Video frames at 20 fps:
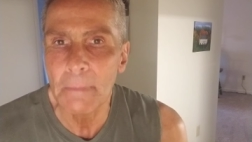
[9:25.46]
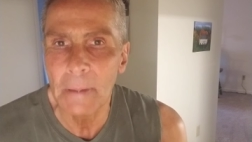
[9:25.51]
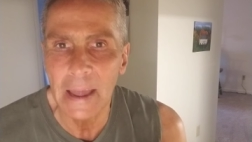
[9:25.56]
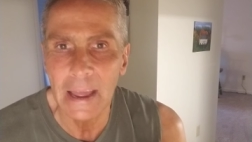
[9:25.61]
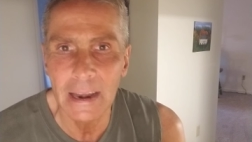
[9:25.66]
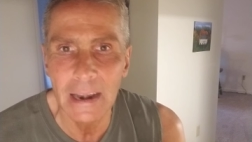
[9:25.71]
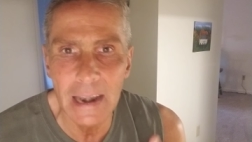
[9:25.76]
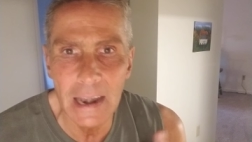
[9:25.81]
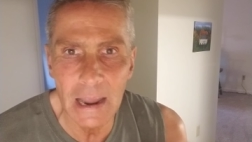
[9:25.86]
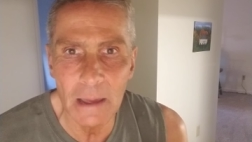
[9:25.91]

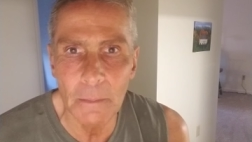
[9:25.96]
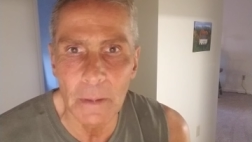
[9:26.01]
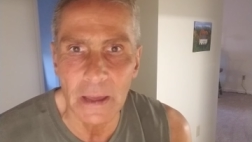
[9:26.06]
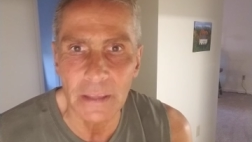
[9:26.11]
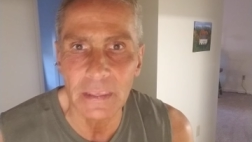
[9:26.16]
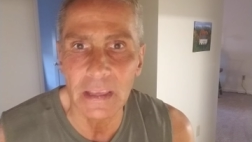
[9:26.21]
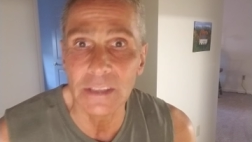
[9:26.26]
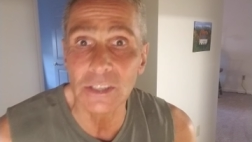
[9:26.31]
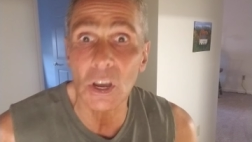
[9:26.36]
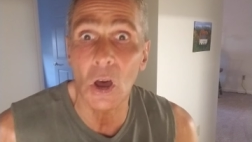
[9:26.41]
pandemic
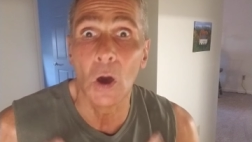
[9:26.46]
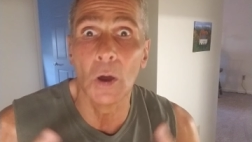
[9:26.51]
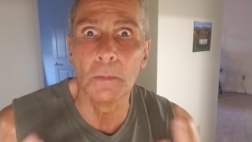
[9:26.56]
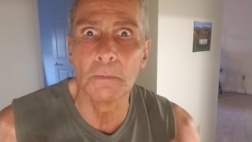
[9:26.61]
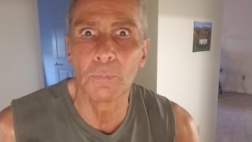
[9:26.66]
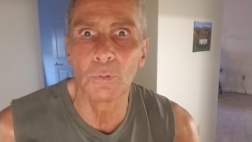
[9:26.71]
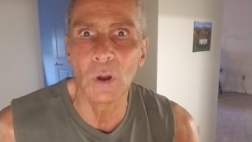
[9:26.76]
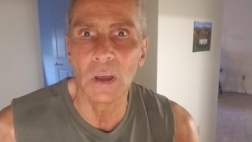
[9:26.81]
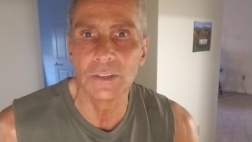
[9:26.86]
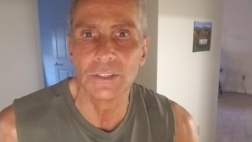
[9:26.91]
that's
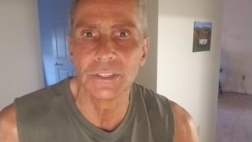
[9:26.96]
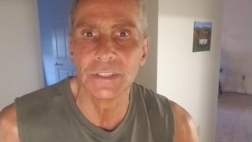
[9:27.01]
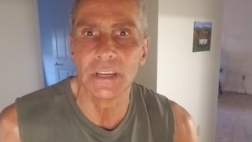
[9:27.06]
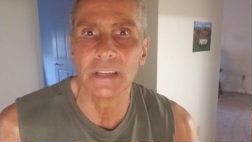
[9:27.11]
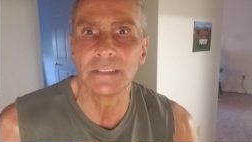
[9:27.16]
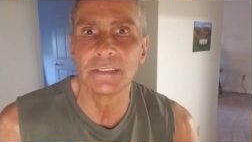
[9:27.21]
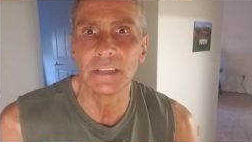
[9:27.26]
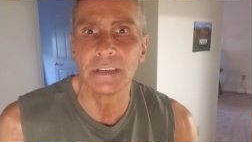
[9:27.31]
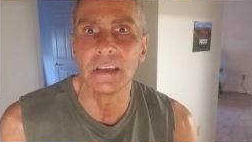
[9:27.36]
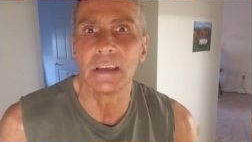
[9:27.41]

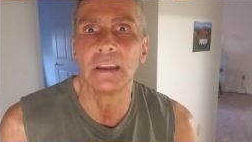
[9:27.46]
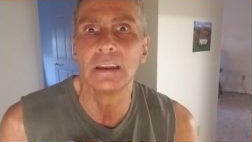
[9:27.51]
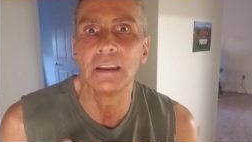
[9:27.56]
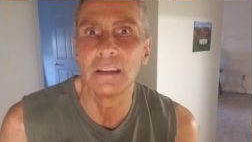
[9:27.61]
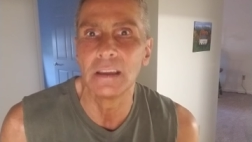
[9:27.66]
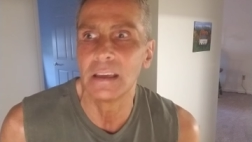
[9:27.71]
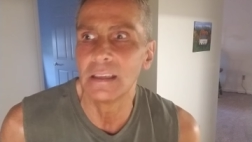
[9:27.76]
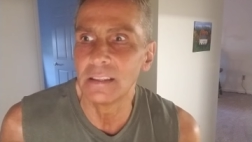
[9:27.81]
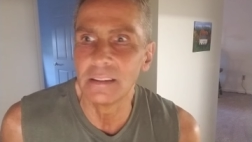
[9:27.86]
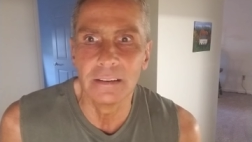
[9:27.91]
unprecedented in,
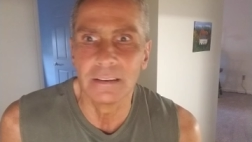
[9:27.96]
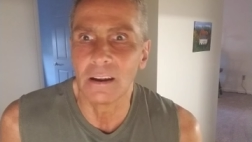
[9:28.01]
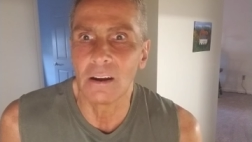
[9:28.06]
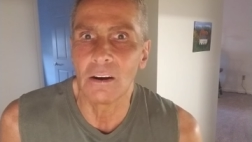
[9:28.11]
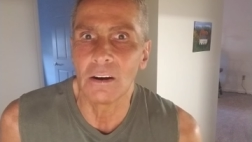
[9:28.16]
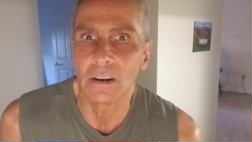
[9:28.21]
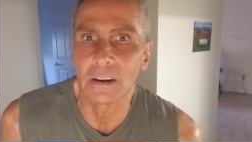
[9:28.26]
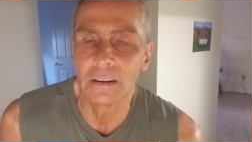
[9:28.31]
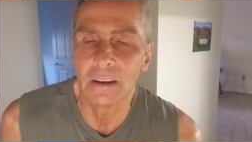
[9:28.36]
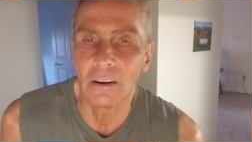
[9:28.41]
in
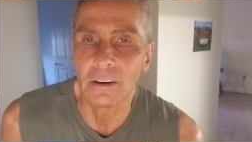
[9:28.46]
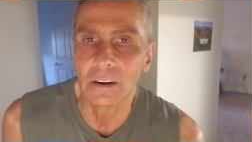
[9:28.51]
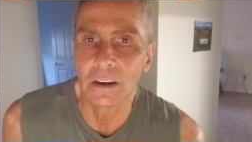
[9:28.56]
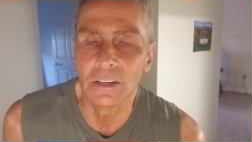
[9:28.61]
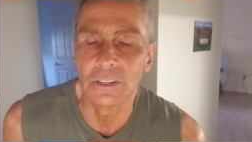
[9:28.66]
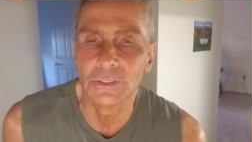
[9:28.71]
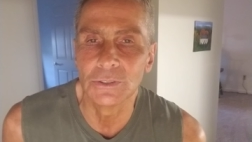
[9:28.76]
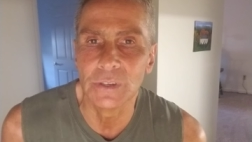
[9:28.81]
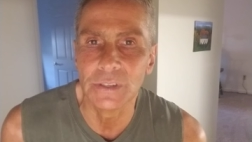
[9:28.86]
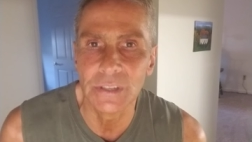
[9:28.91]
our, our
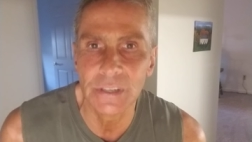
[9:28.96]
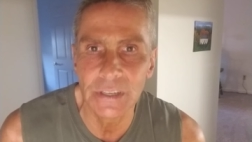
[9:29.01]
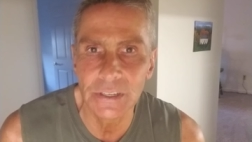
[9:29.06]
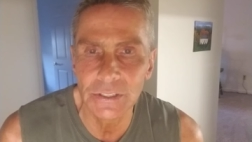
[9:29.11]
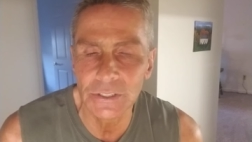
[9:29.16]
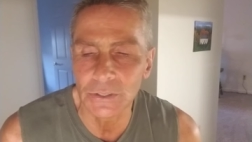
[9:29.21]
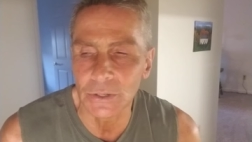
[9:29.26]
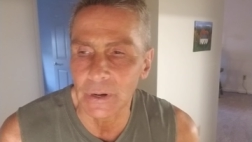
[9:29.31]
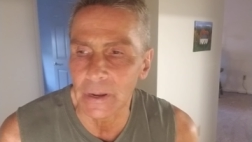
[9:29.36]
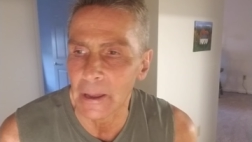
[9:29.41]
country's
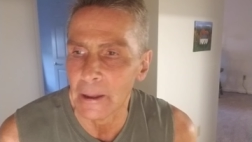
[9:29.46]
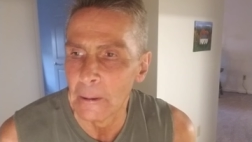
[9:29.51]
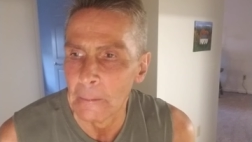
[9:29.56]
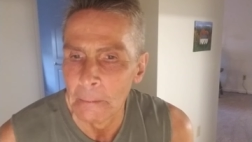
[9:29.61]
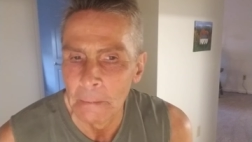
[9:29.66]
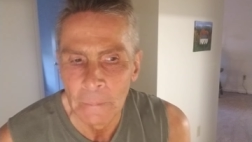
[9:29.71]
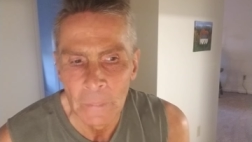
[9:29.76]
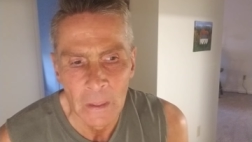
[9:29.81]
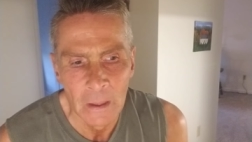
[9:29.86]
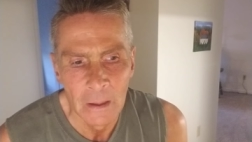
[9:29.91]
history.
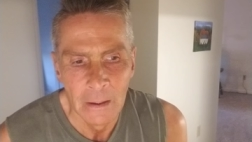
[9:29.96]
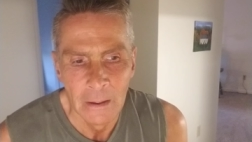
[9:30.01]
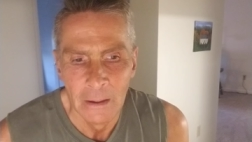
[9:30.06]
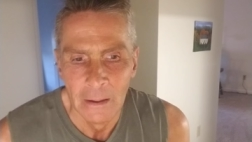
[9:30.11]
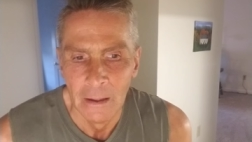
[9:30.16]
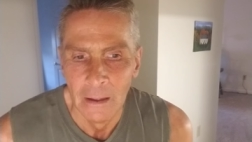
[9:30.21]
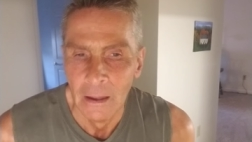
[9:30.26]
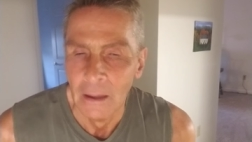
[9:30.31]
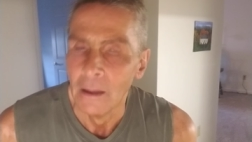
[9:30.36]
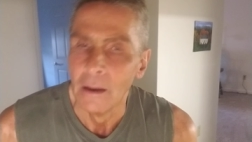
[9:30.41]

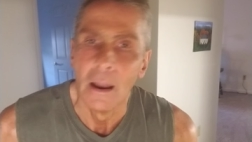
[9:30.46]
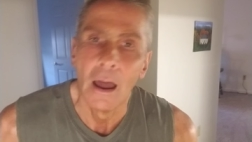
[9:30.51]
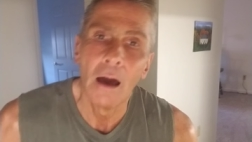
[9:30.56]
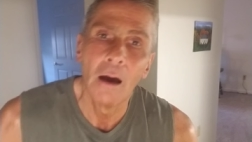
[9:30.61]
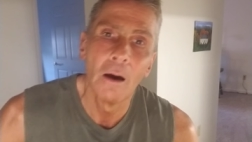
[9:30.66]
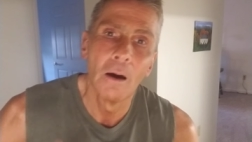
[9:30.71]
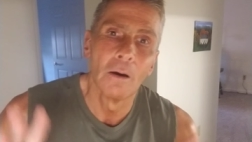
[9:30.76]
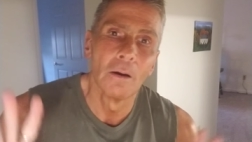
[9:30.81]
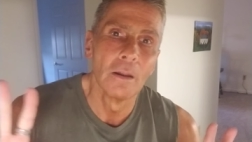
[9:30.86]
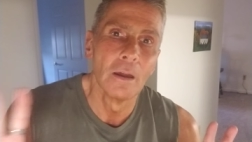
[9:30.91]

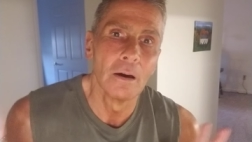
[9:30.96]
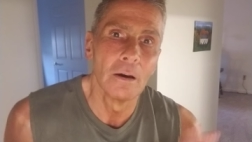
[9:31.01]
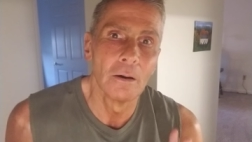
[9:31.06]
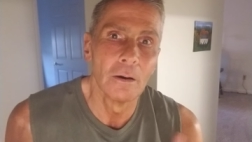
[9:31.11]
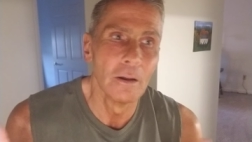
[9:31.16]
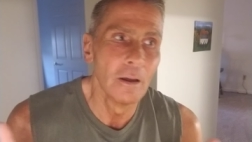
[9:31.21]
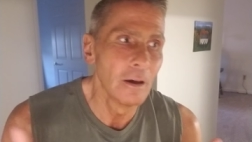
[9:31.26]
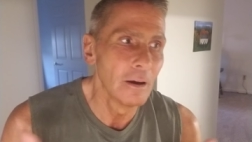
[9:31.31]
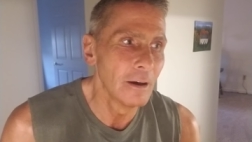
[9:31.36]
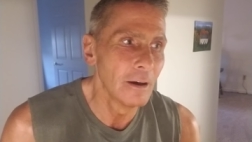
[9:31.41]
No, no, no,